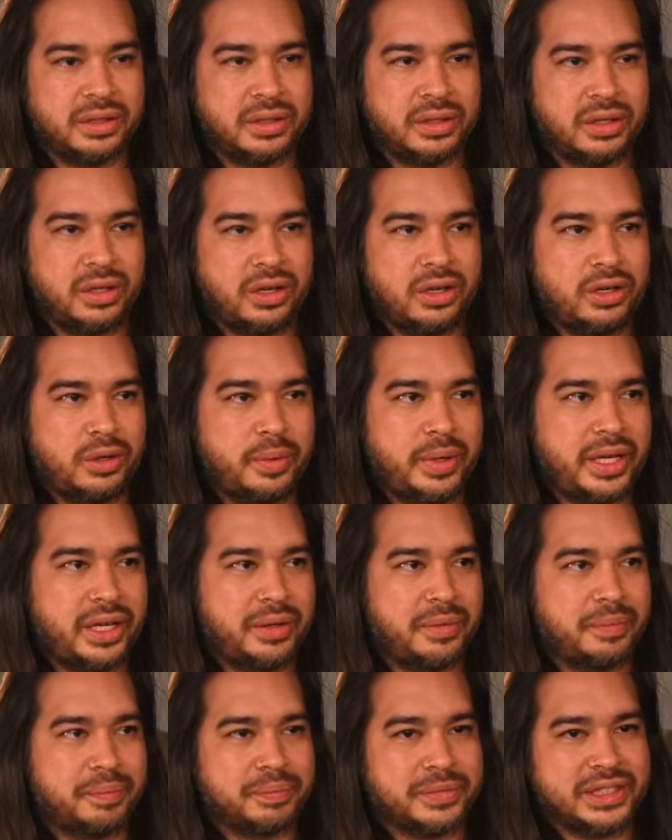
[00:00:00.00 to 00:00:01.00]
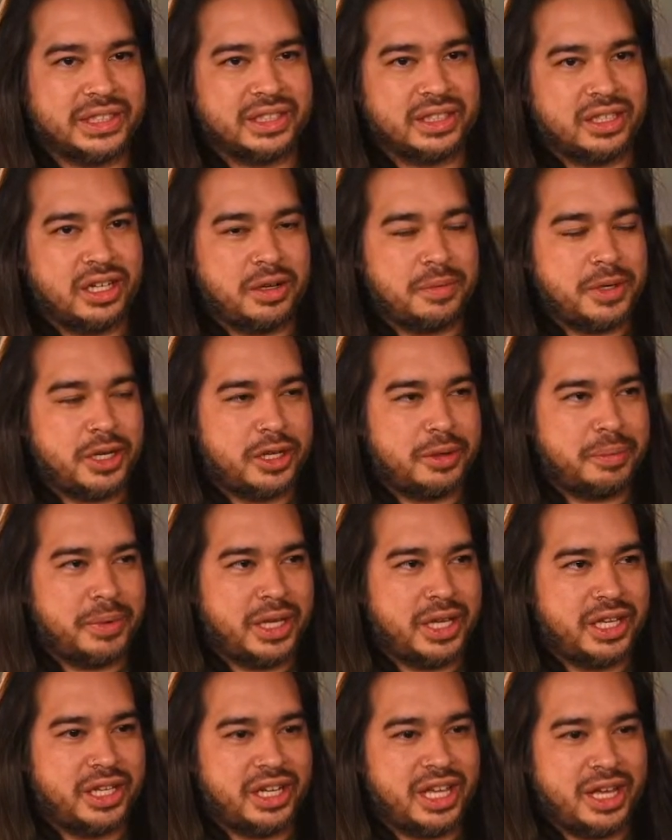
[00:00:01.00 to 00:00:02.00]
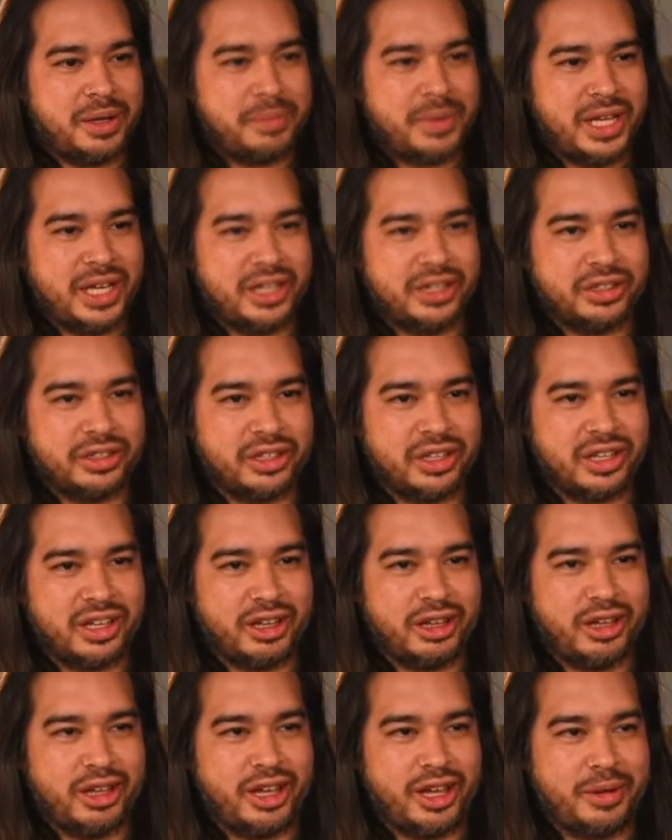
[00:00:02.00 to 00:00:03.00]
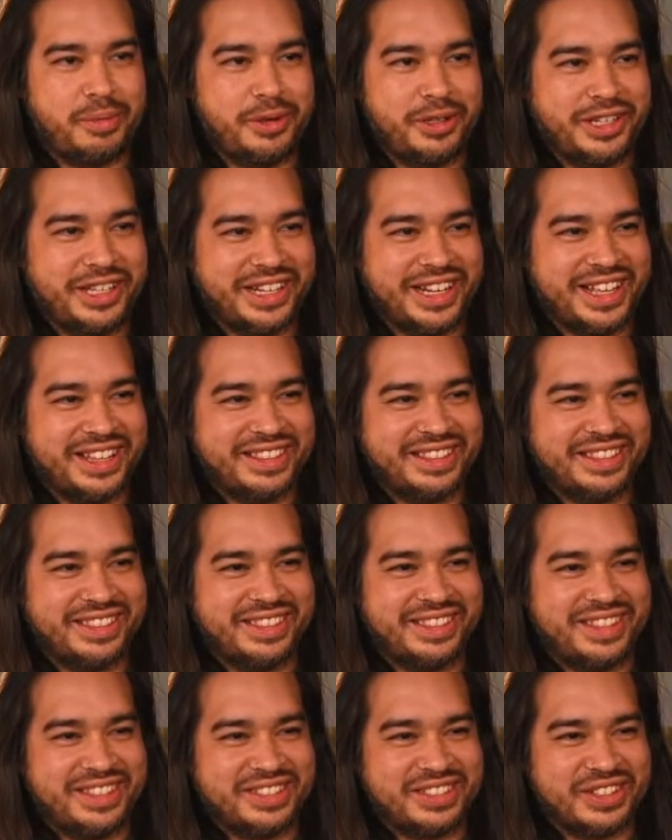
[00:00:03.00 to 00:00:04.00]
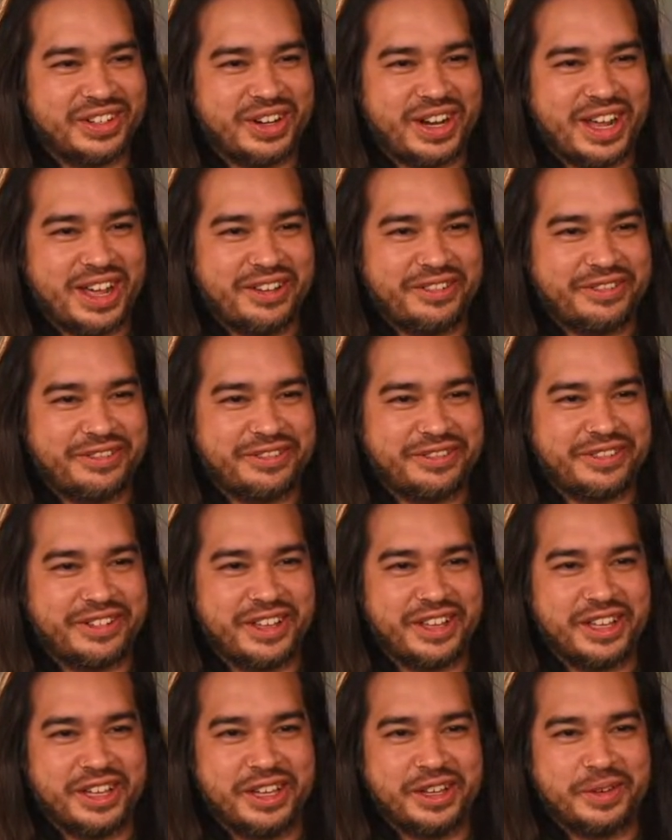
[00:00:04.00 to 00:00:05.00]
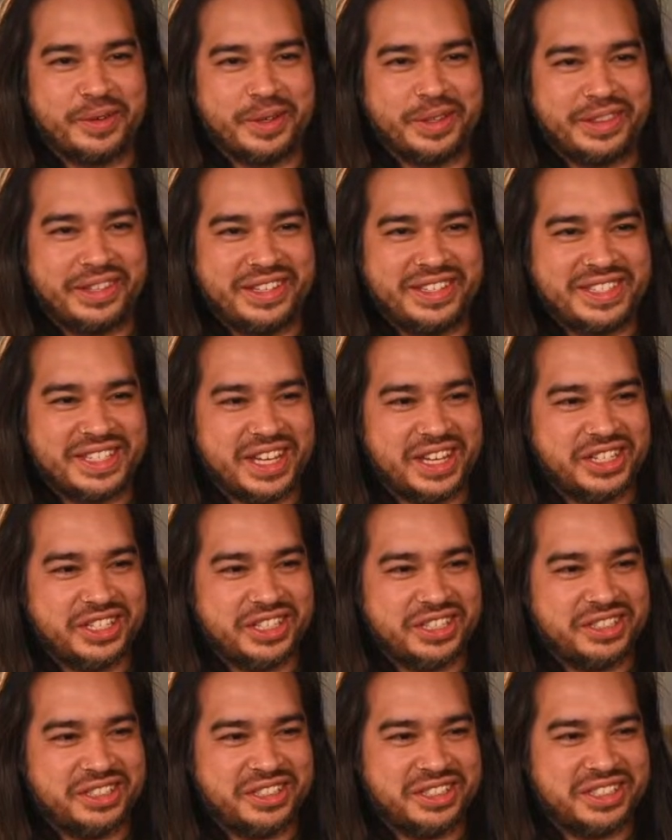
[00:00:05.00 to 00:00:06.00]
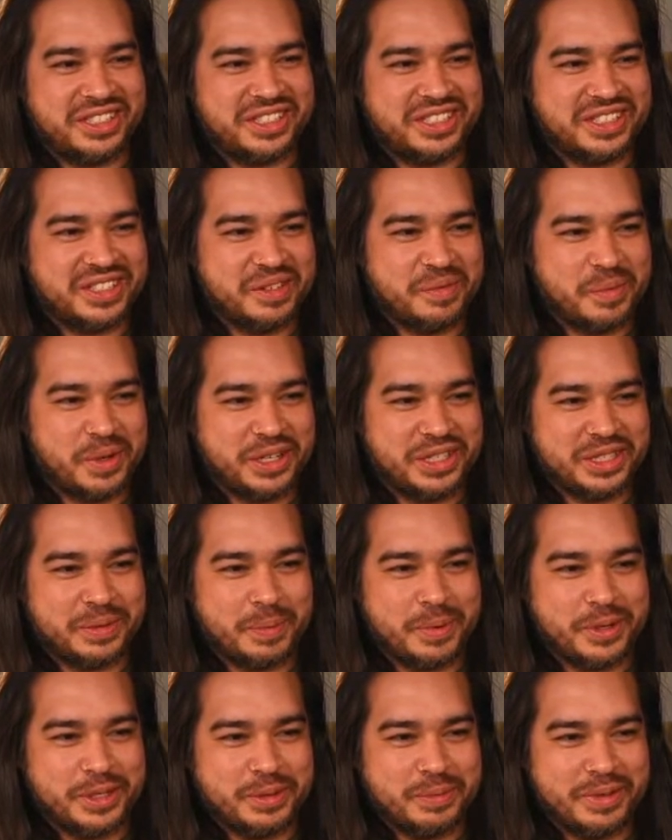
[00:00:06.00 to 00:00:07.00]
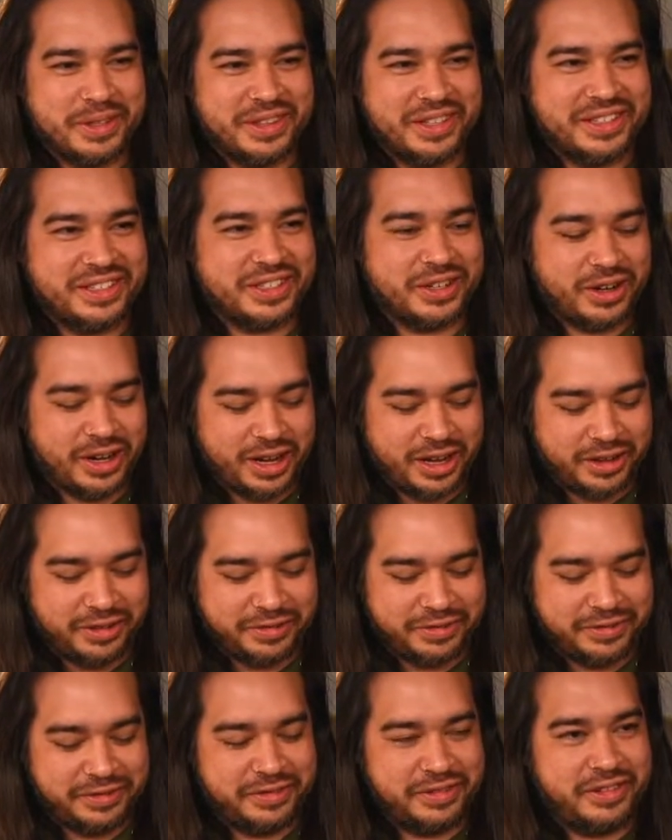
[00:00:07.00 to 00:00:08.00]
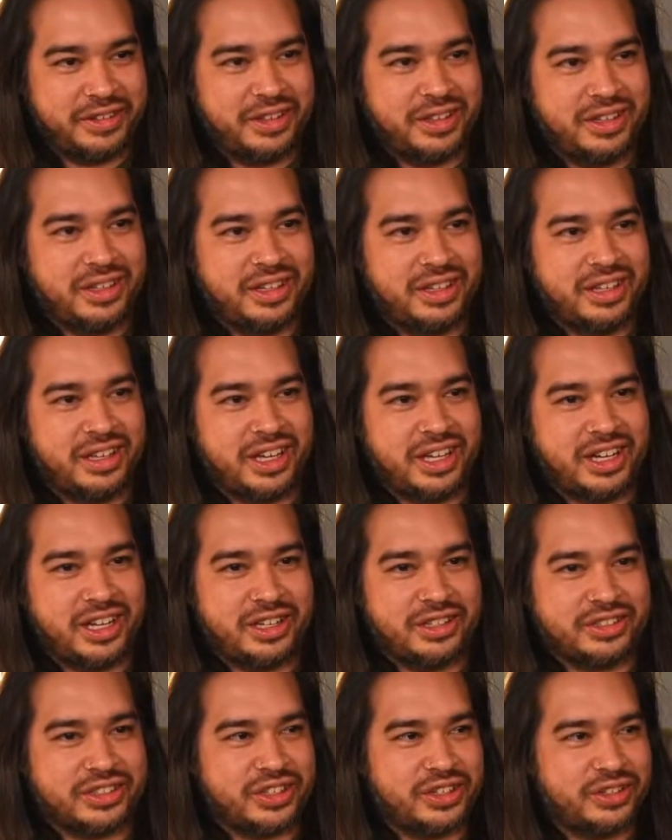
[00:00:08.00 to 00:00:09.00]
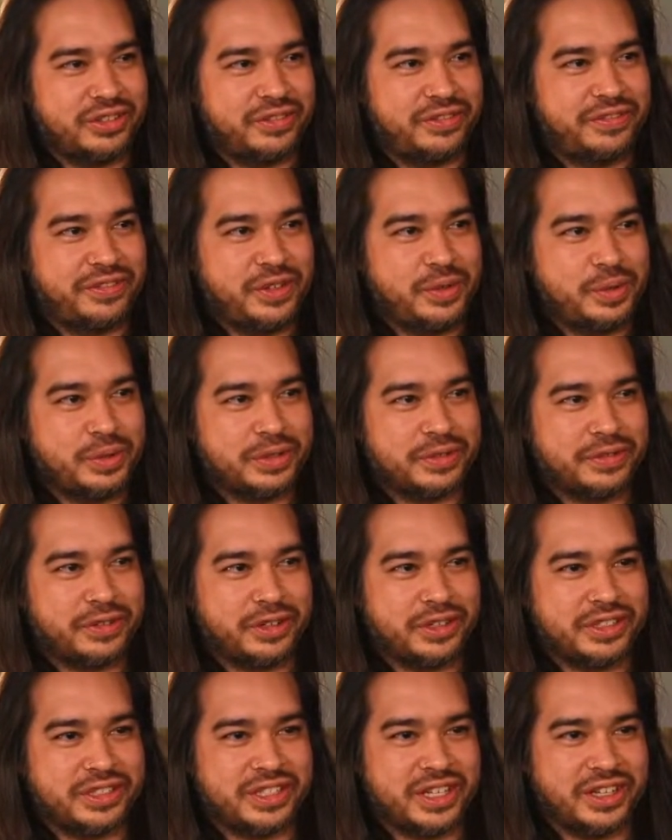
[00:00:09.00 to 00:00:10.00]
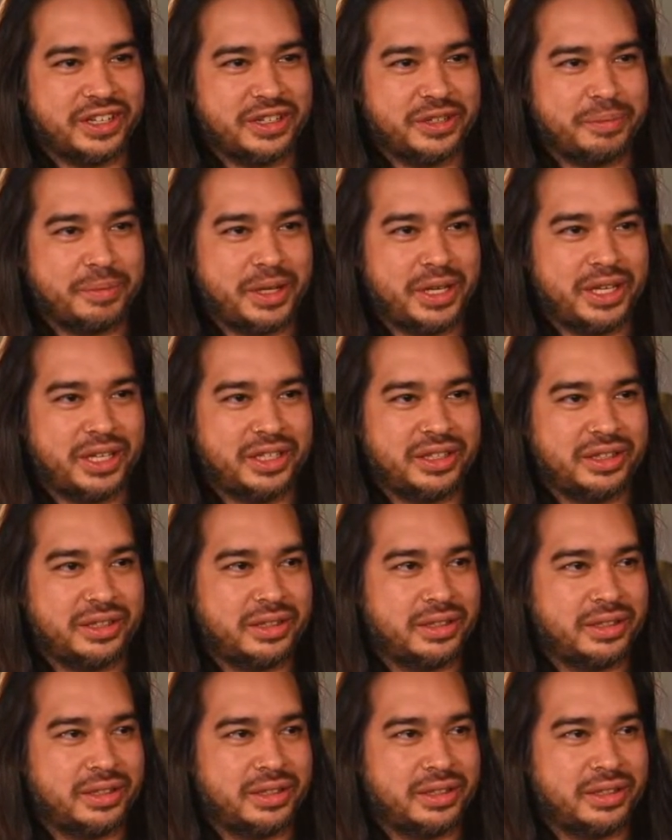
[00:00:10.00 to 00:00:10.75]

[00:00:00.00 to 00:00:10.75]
Oh wait, come on, man. I'm looking at this graph with these edges, but it's supposed to be this graph. And I was confused for a second, man.